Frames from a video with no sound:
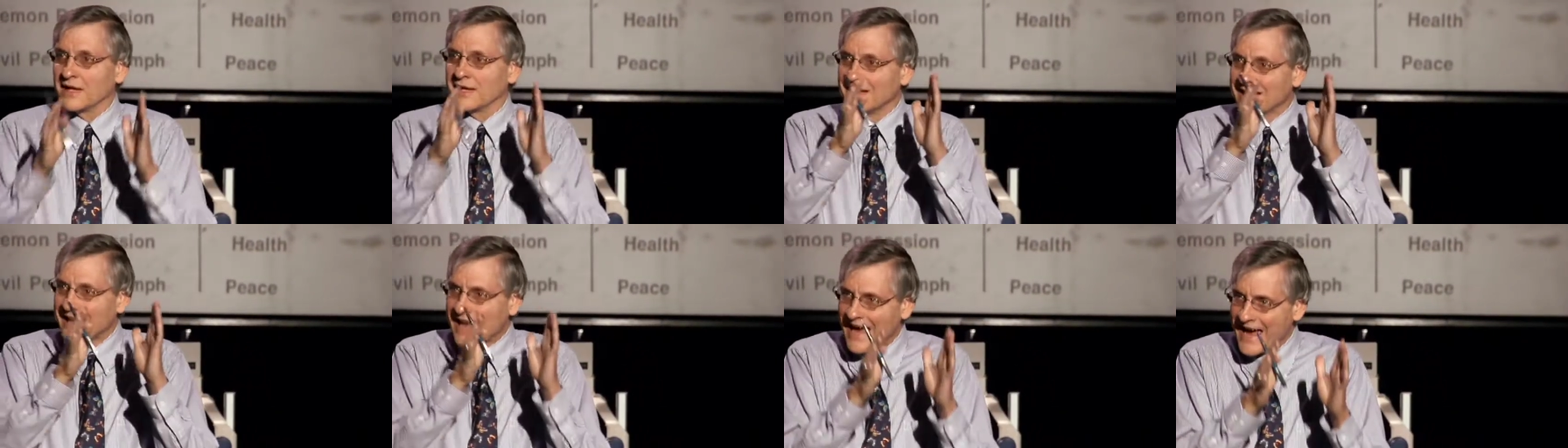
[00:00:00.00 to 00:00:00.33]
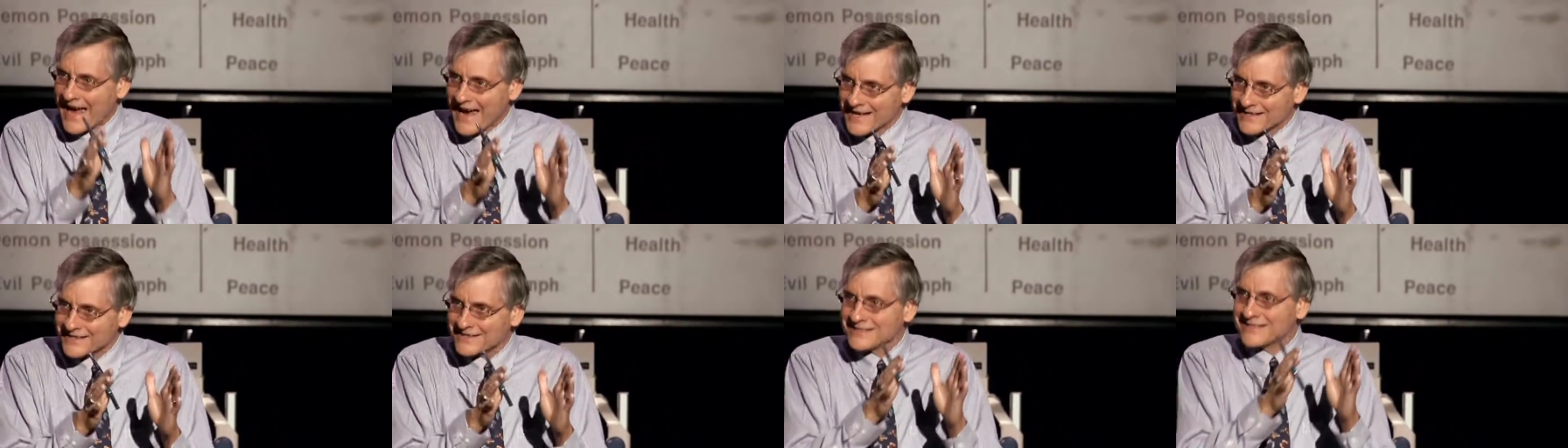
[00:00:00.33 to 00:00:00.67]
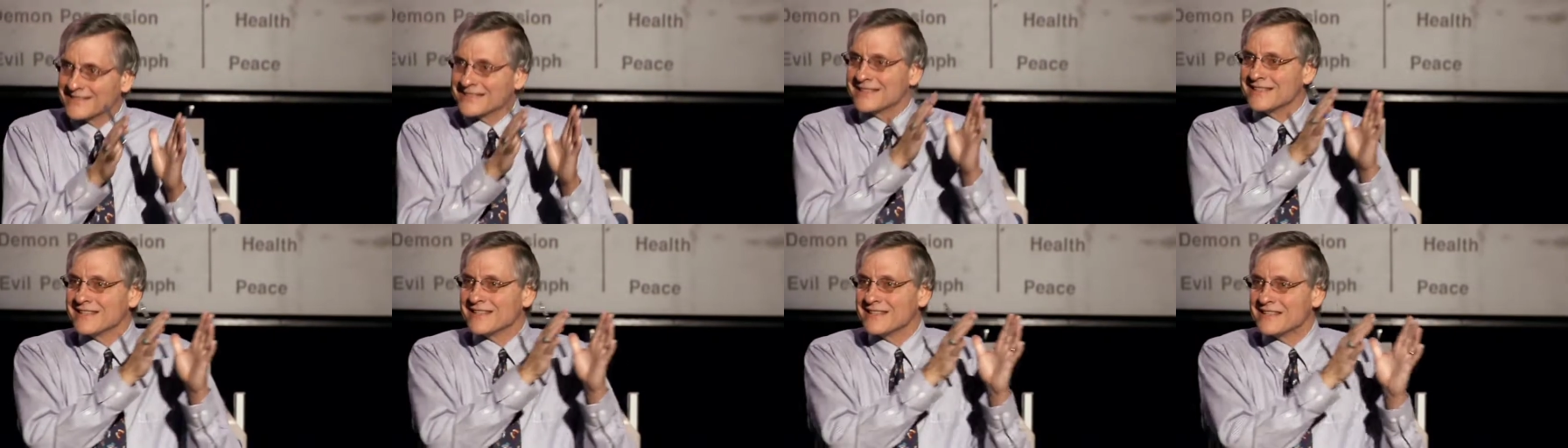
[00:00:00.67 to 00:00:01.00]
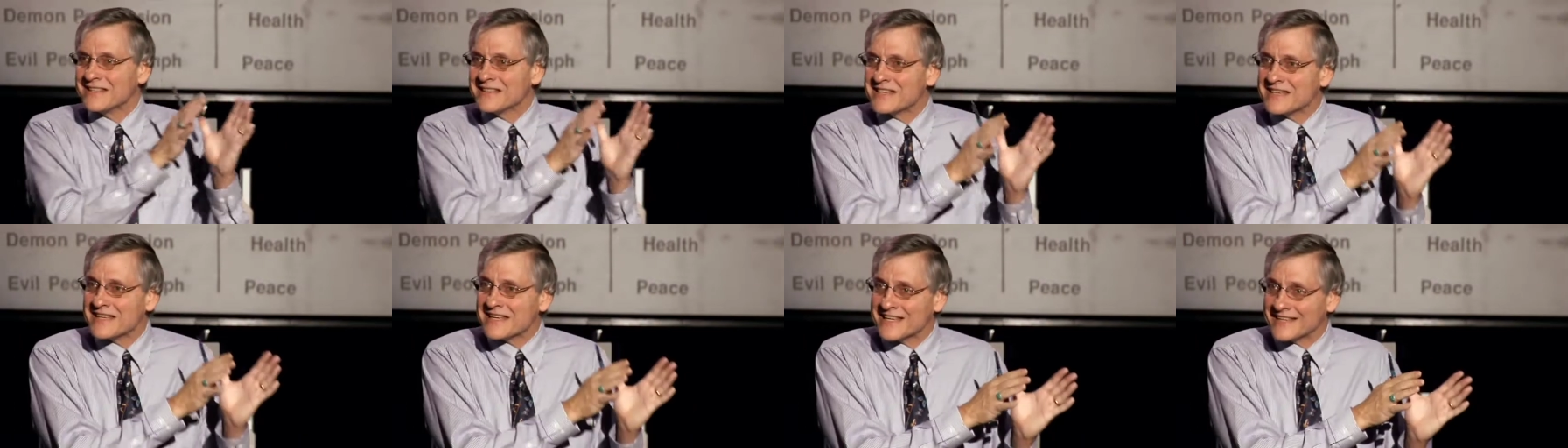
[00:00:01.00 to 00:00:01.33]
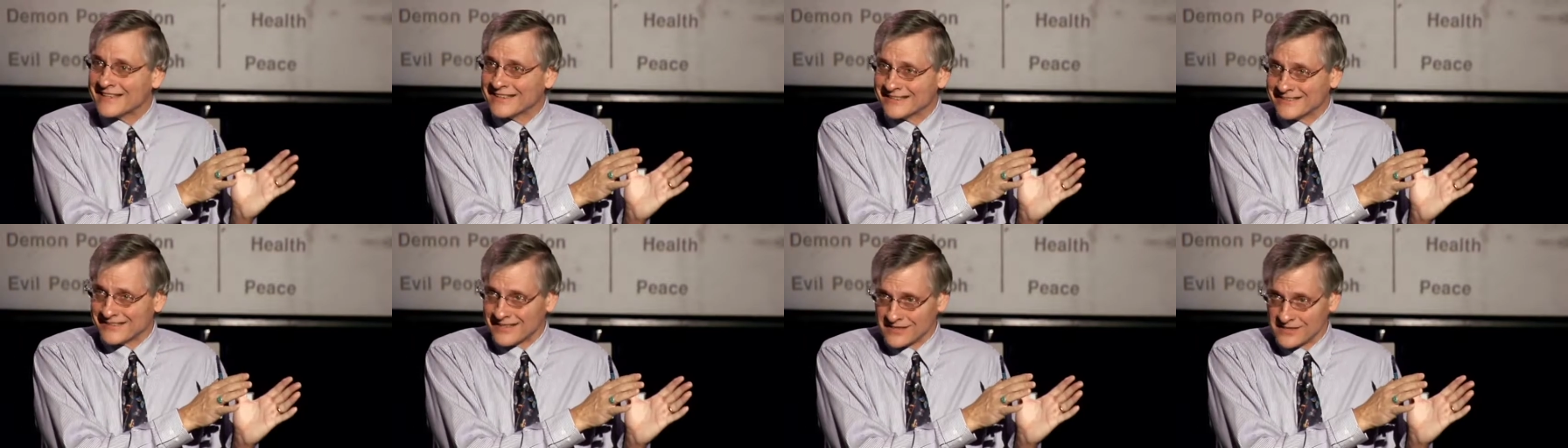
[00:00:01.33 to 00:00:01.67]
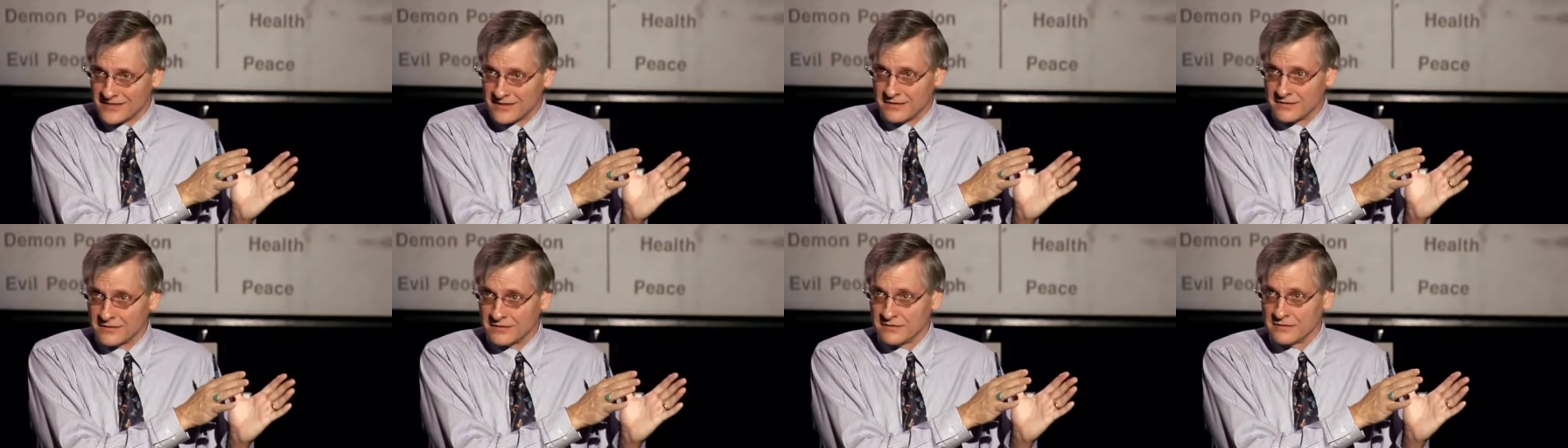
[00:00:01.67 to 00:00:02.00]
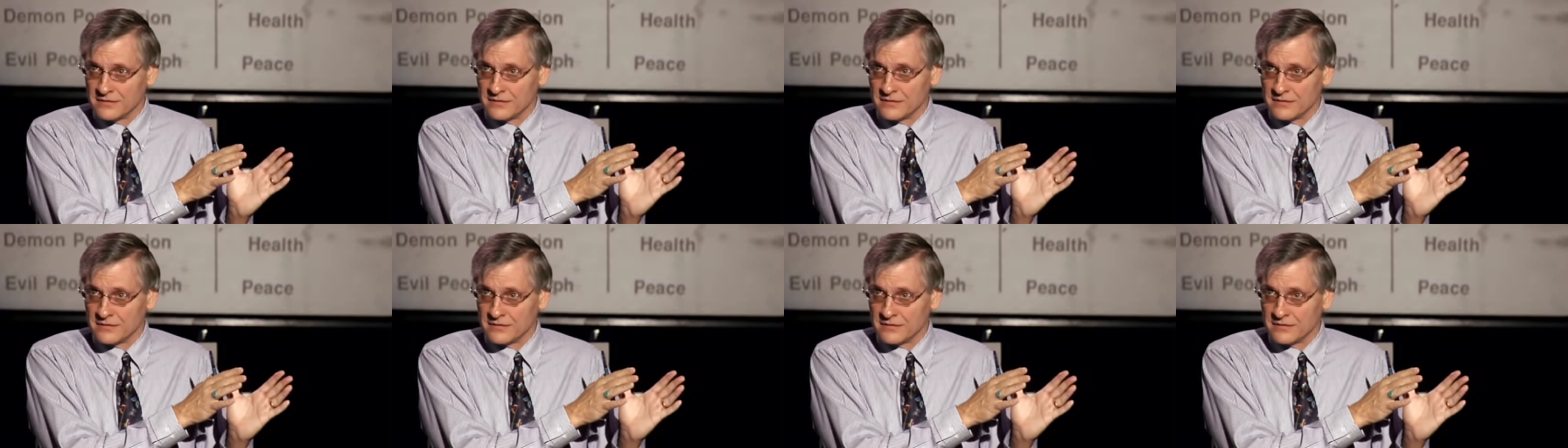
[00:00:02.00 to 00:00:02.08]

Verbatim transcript: Last things.